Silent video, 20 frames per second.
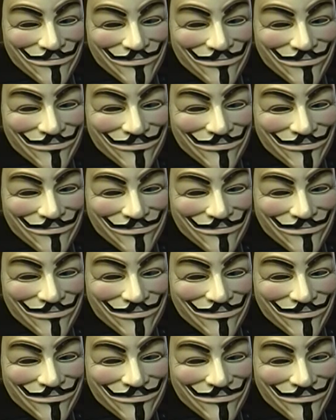
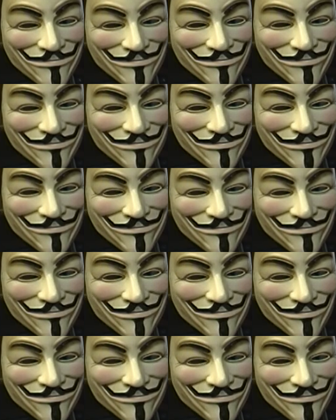
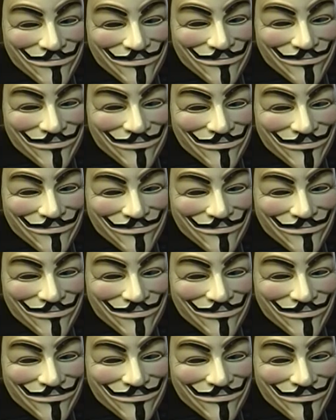This person isn't speaking.